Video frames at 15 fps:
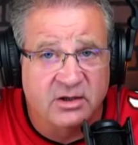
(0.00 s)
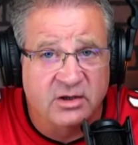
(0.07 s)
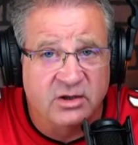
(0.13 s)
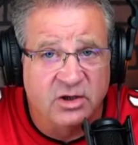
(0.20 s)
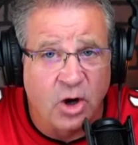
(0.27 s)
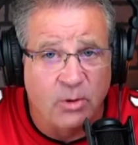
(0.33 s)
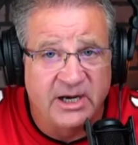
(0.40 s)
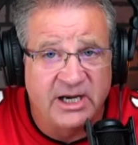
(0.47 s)

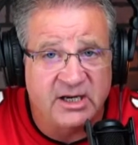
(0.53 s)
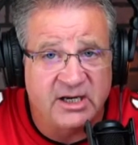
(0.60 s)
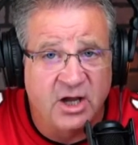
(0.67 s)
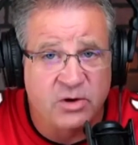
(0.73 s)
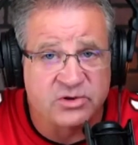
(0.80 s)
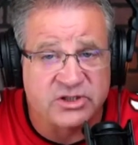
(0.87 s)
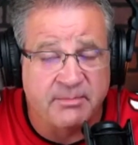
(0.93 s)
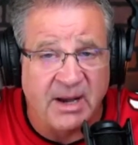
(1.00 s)
nobody
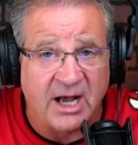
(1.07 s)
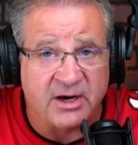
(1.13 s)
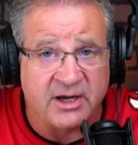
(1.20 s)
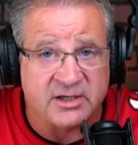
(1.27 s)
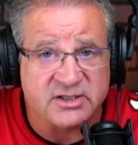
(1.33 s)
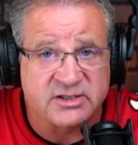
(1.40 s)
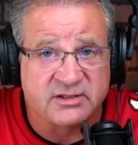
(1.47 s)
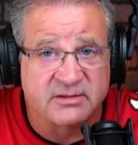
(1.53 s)
knows about
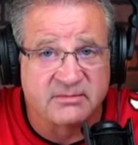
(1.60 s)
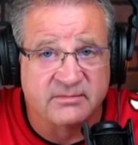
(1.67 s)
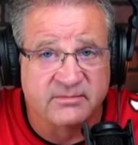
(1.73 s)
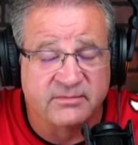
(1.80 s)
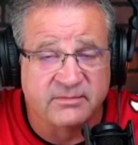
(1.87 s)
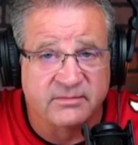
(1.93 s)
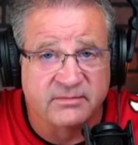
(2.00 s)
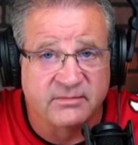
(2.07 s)
us
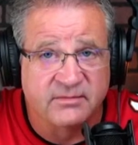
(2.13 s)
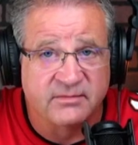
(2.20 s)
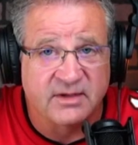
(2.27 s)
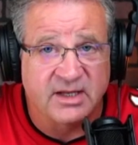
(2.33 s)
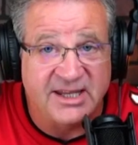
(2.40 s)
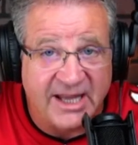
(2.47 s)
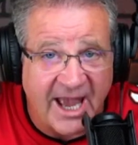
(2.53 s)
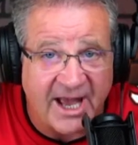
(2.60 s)

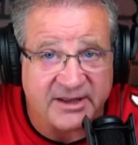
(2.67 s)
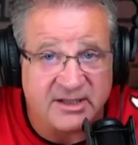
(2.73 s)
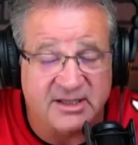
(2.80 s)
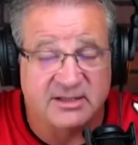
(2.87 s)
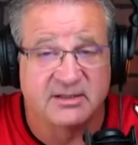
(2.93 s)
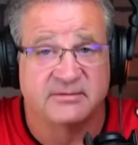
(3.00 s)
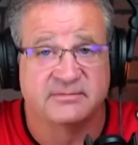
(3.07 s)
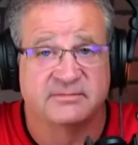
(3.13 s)
yet.